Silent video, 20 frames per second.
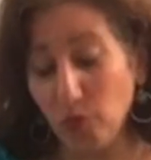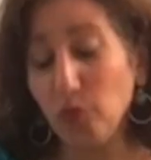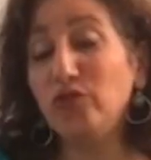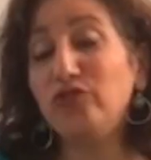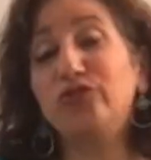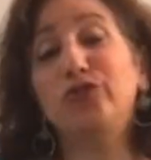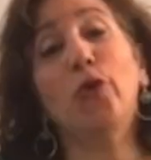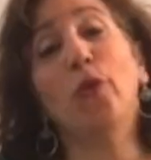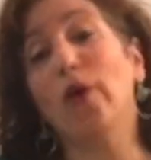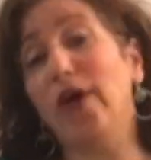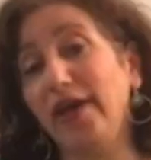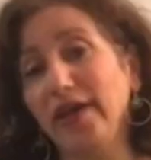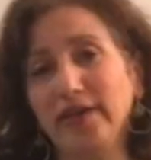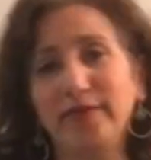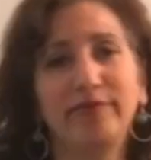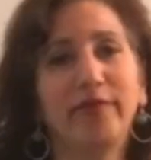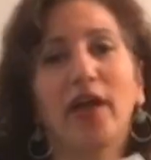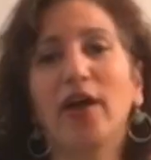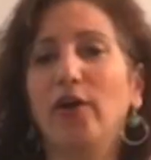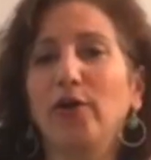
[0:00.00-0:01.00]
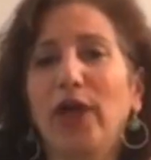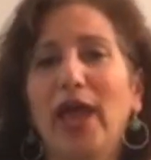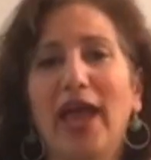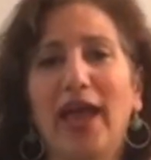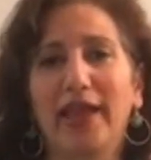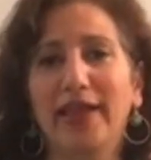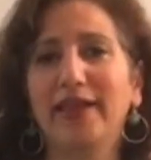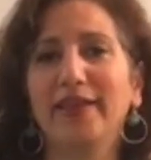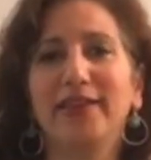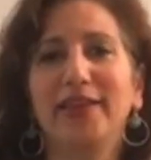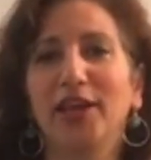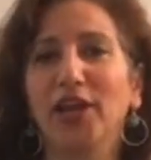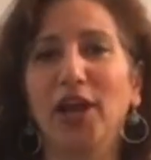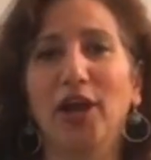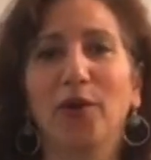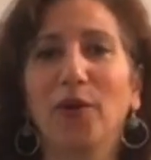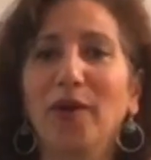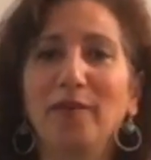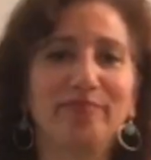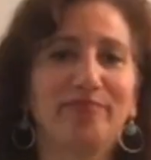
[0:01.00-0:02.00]
Soy, okay, you
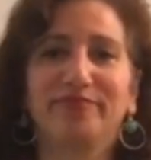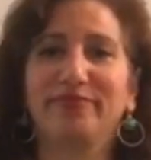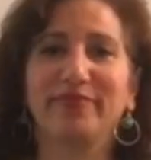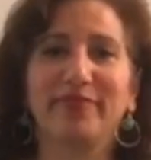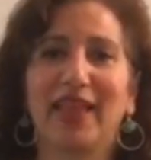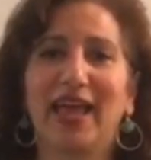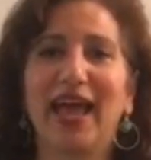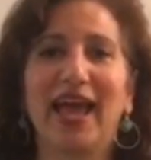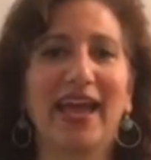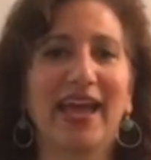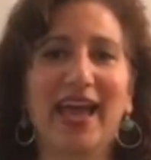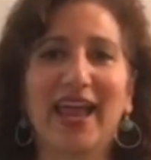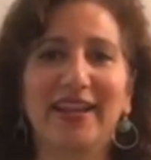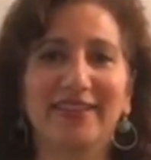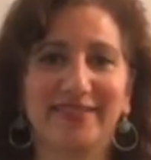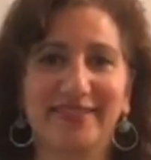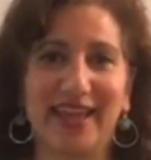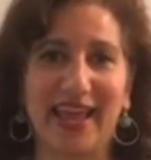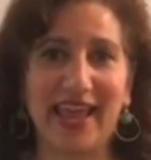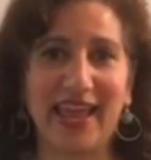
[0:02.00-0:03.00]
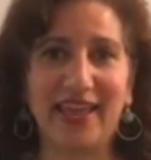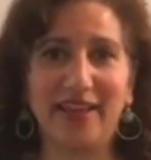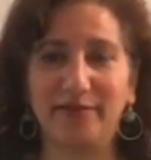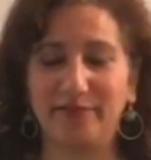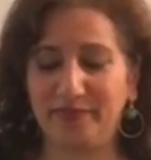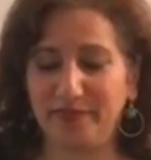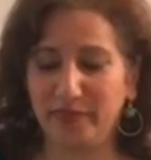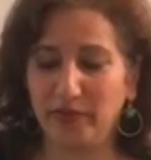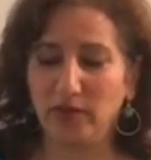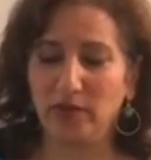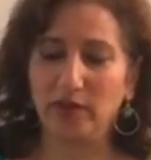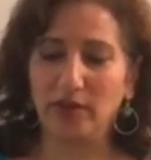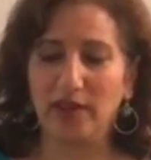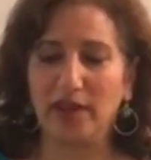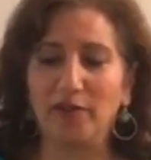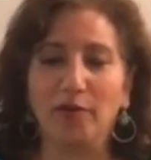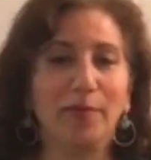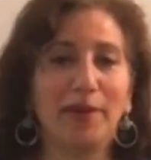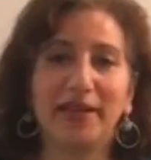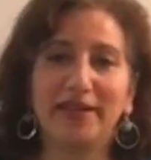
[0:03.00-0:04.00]
know, I gotta say it.
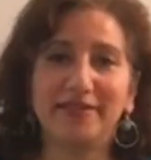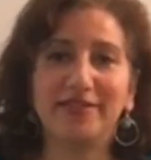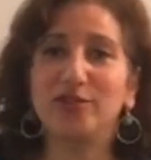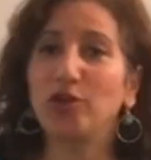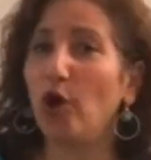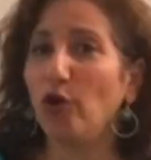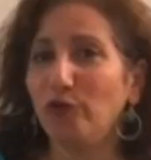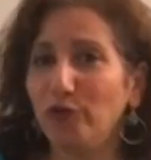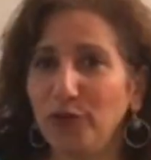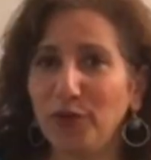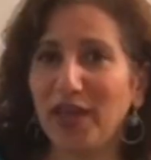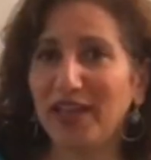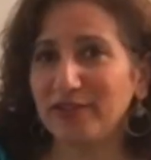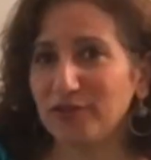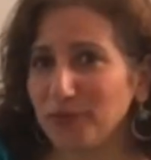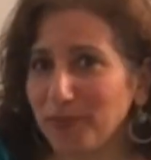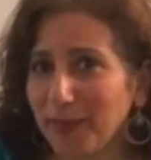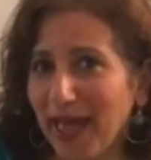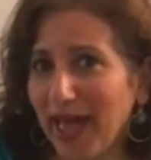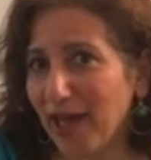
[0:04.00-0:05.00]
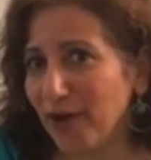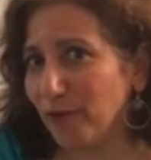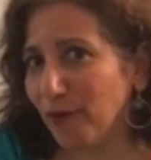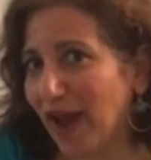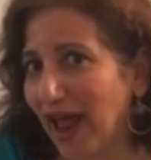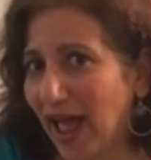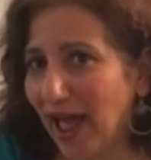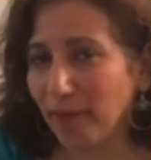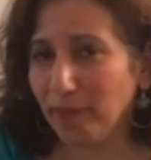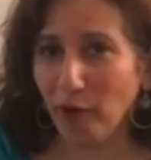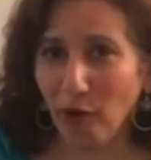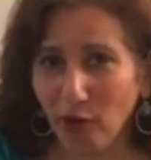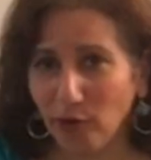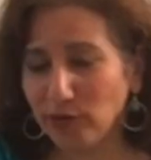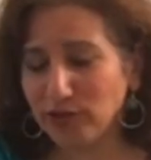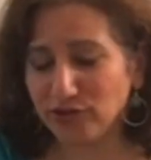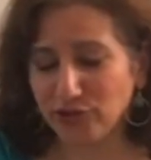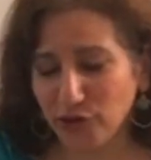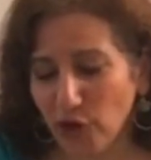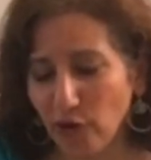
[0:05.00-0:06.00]
Everybody's tofu gets a bad rap, oh,
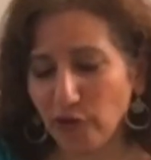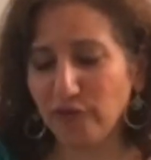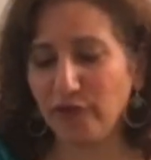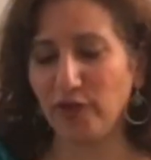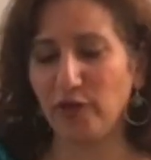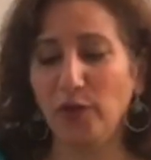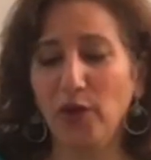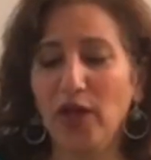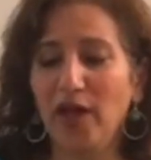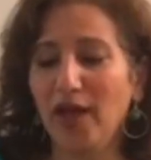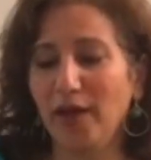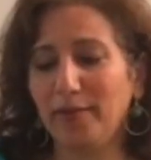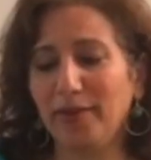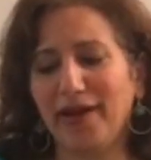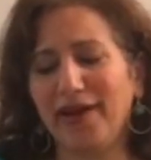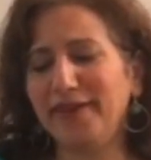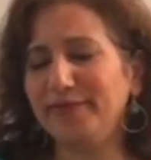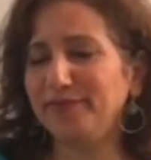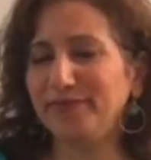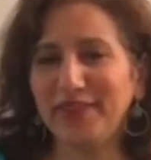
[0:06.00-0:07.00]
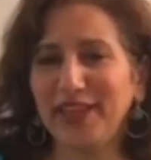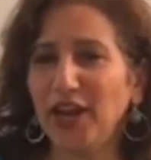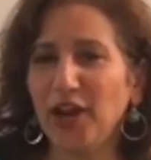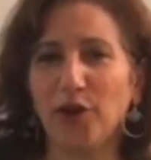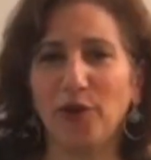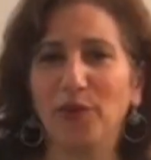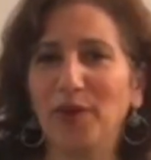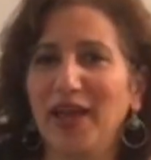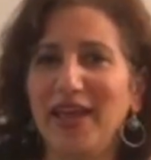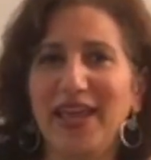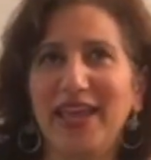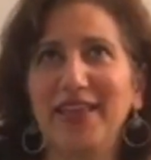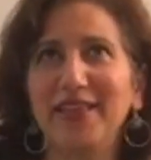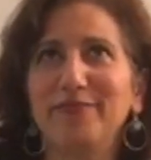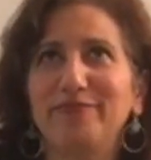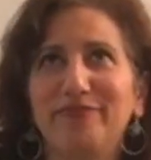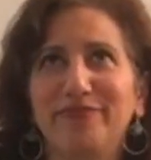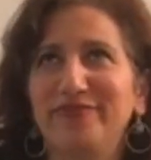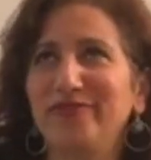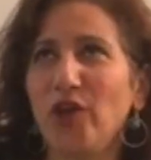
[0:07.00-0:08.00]
it's tofu. But, you know,
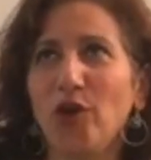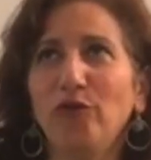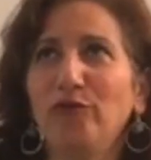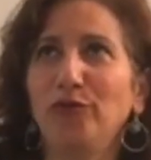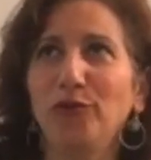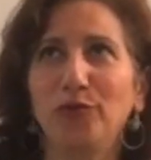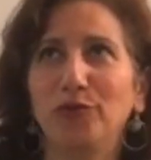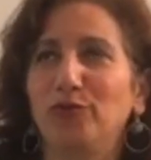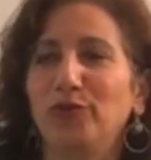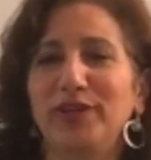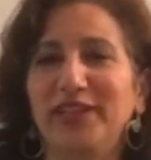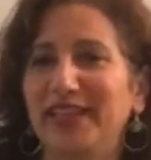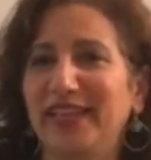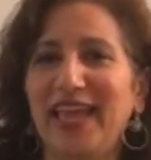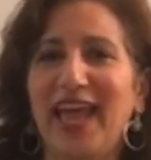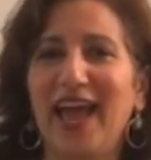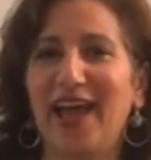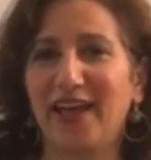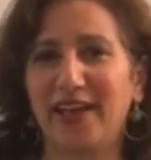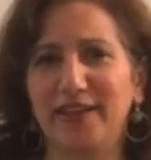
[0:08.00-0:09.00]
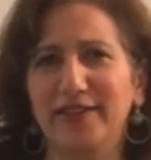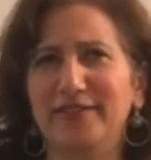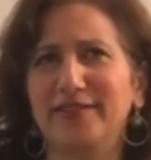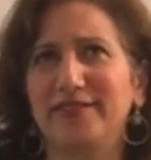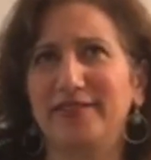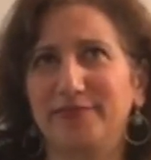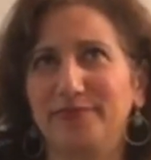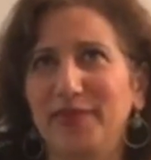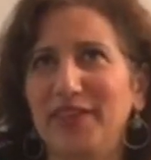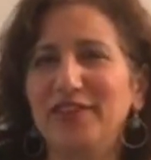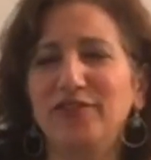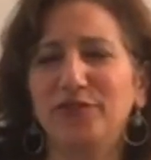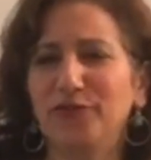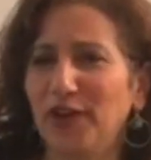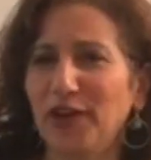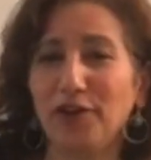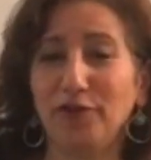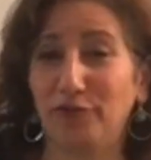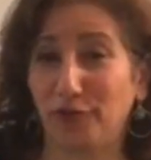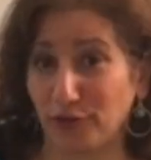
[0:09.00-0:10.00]
tofu really is
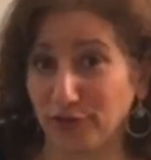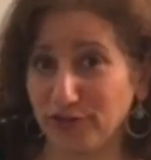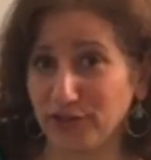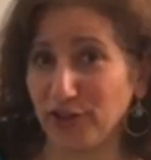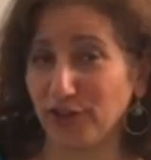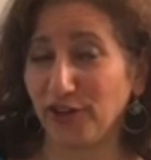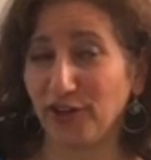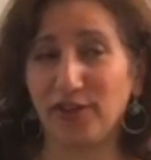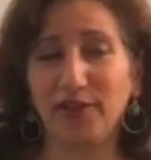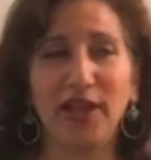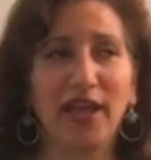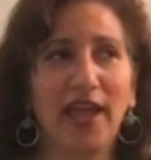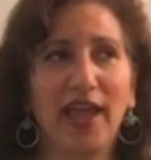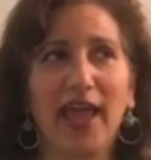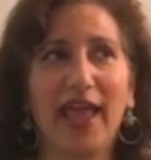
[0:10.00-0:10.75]
very versatile.